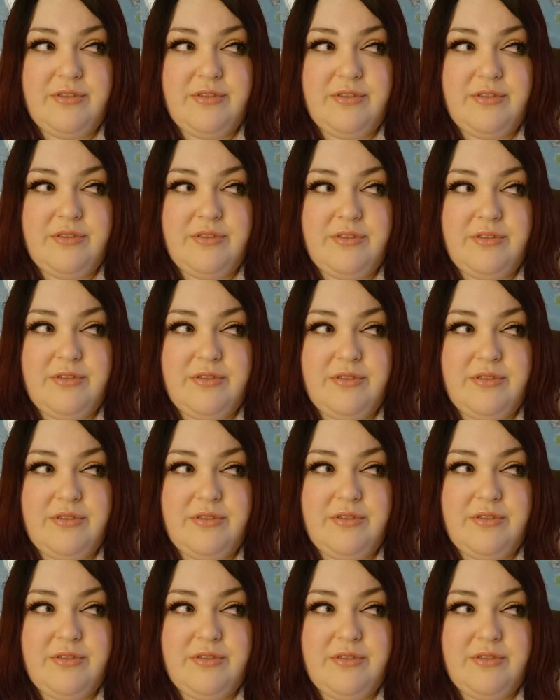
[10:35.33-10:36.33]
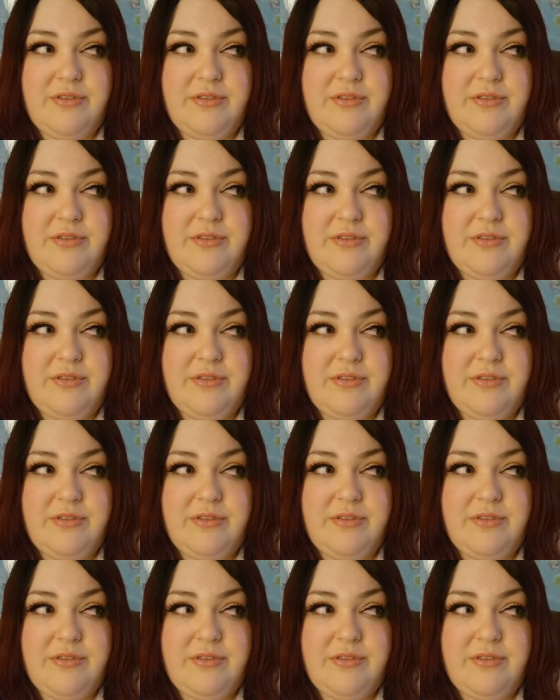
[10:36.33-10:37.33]

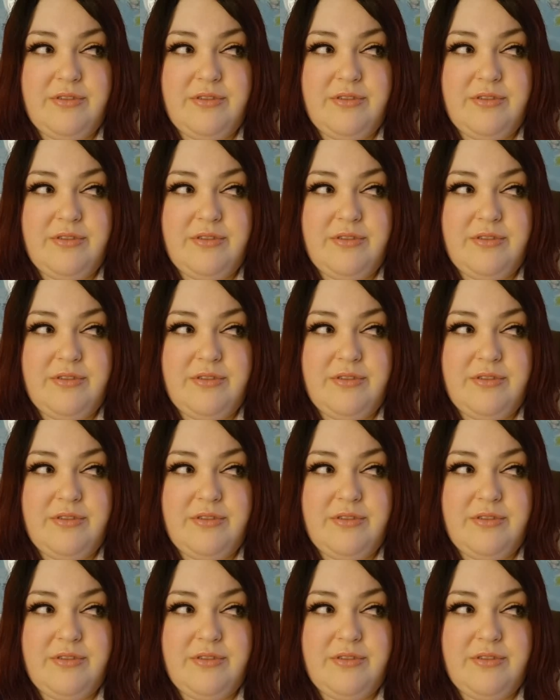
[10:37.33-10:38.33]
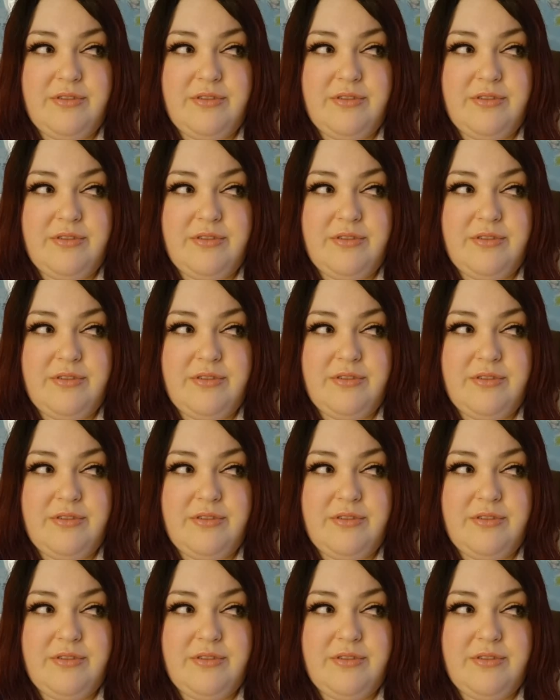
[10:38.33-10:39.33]

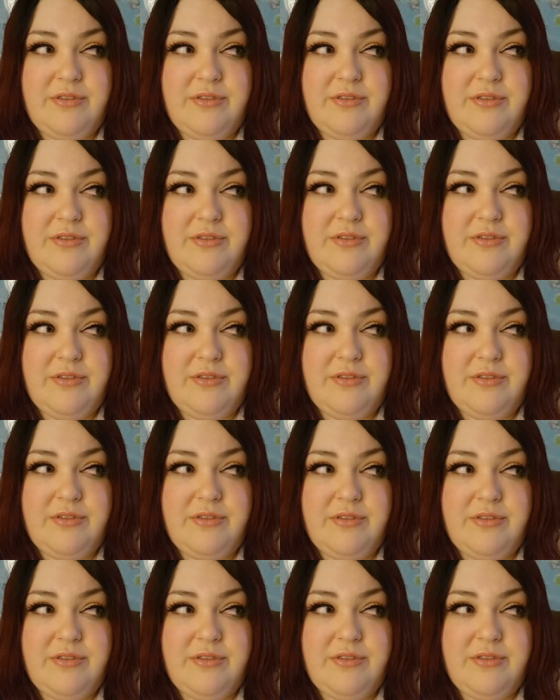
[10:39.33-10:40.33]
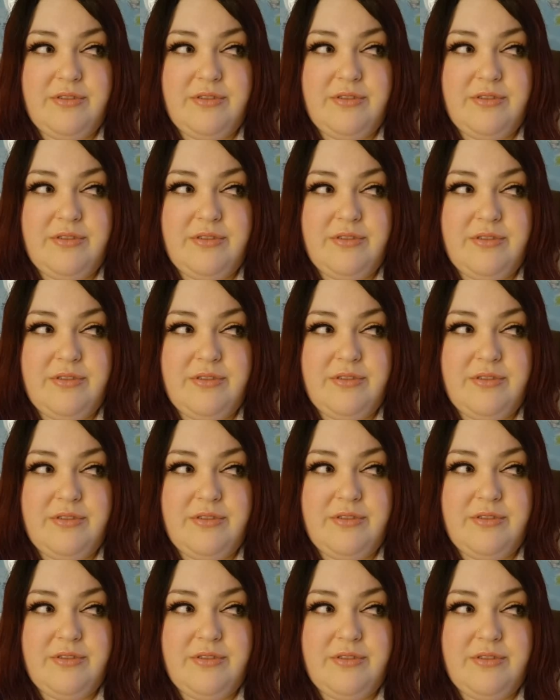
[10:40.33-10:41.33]

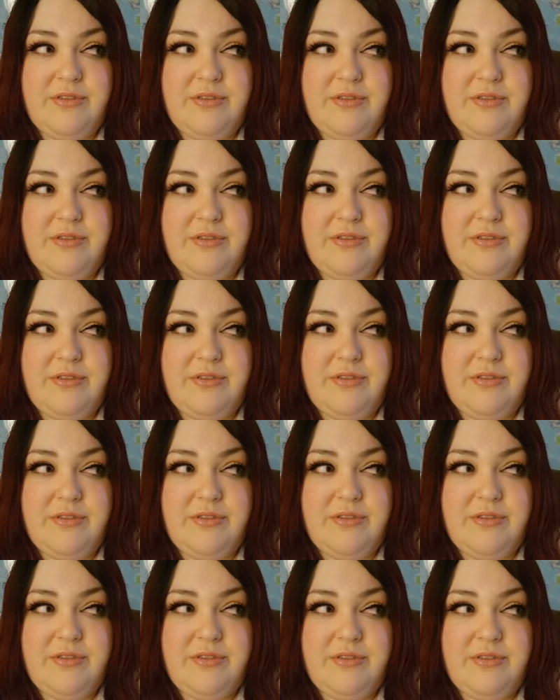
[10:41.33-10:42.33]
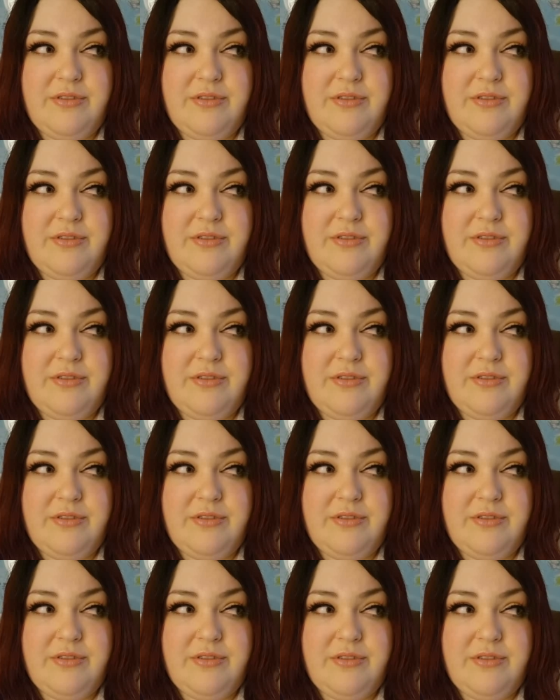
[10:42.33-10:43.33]
This person isn't speaking.